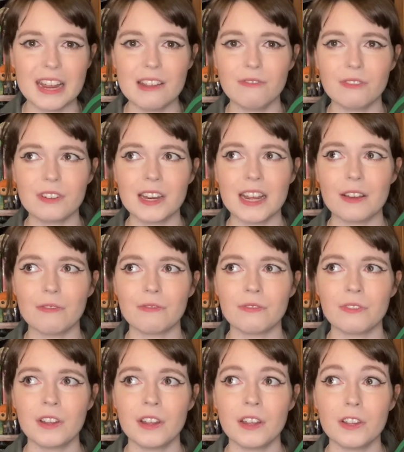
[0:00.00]
even if
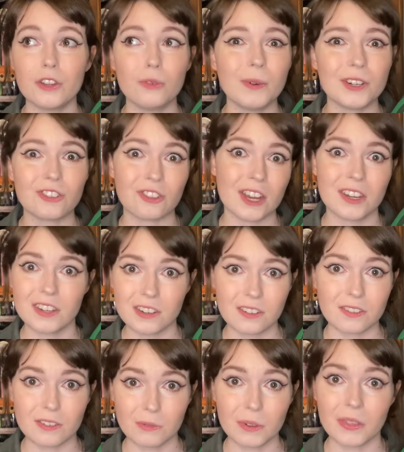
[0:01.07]
you wish they
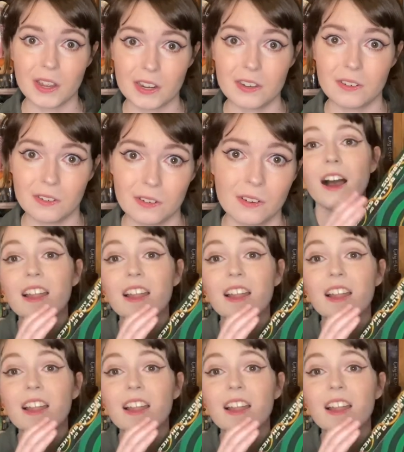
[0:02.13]
didn't do what they do.